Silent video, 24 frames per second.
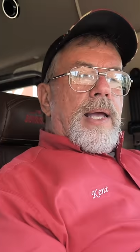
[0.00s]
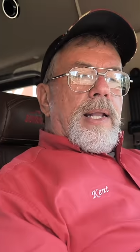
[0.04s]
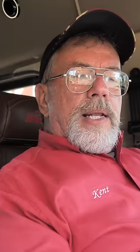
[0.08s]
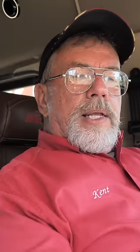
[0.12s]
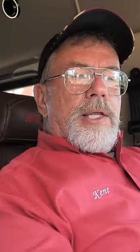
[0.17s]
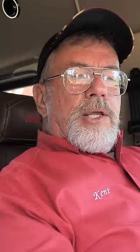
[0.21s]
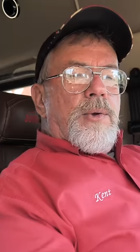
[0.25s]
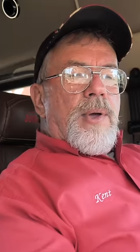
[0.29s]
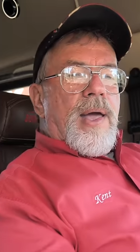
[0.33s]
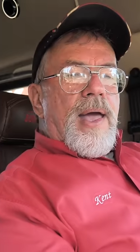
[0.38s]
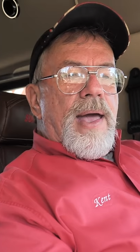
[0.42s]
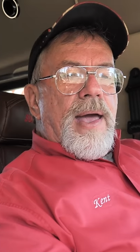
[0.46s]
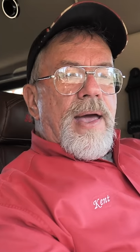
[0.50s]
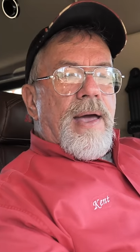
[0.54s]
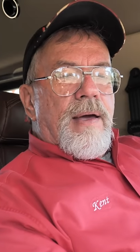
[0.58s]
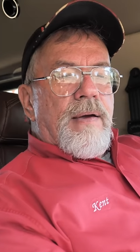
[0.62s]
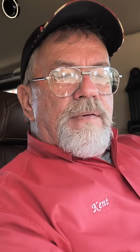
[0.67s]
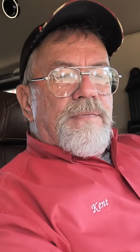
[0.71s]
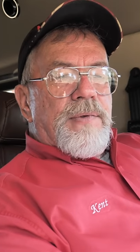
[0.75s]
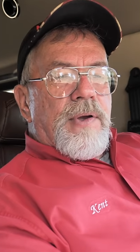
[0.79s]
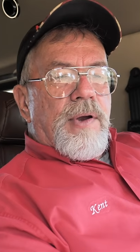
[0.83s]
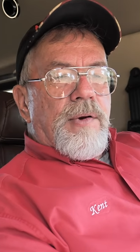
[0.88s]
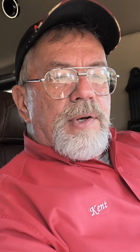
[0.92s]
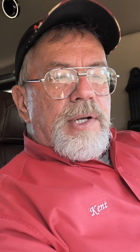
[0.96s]
And then you
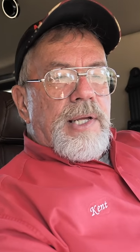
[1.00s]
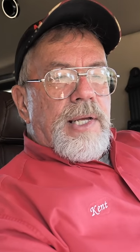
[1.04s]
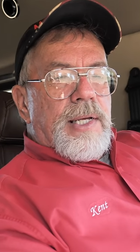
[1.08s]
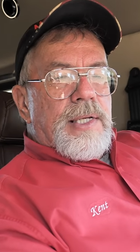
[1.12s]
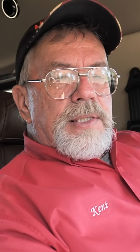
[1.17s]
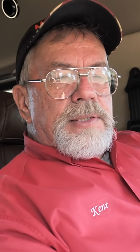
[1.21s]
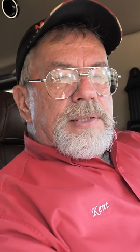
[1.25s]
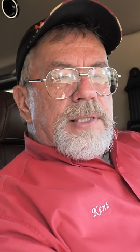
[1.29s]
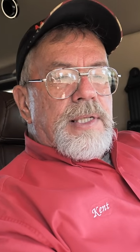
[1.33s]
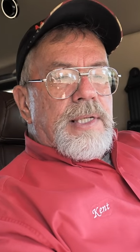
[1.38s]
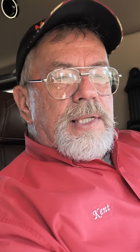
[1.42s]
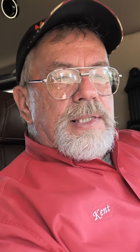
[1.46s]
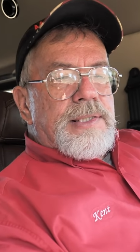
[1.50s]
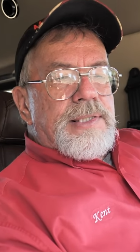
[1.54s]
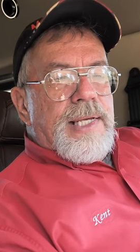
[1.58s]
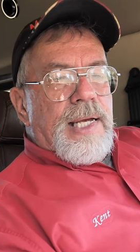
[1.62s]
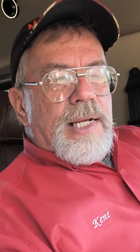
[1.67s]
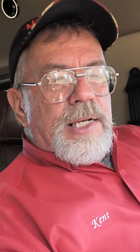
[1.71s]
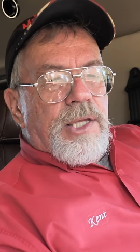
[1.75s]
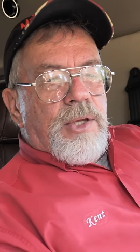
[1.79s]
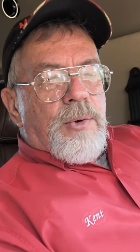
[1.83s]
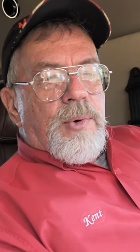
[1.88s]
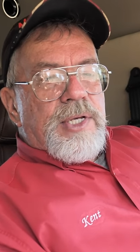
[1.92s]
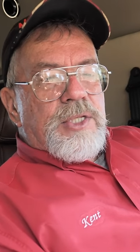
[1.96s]
have, there it is, is
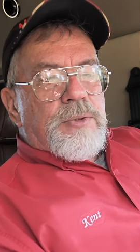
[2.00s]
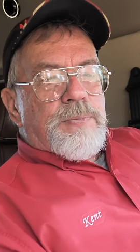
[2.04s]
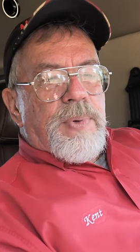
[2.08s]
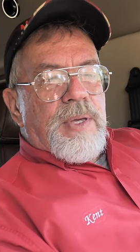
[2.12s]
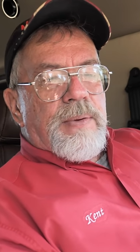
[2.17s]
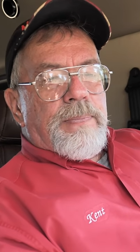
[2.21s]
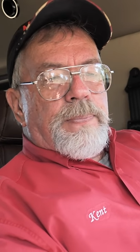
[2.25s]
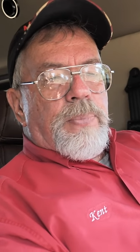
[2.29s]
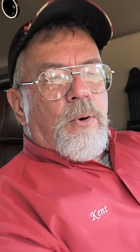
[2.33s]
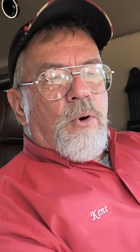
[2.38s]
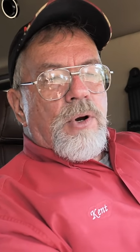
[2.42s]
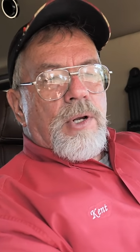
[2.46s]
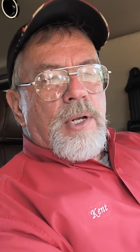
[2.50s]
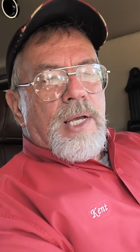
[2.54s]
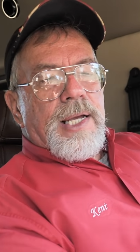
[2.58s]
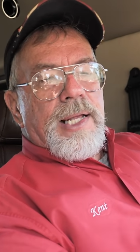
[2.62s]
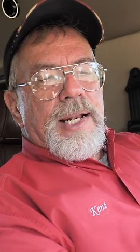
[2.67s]
that a U S B port?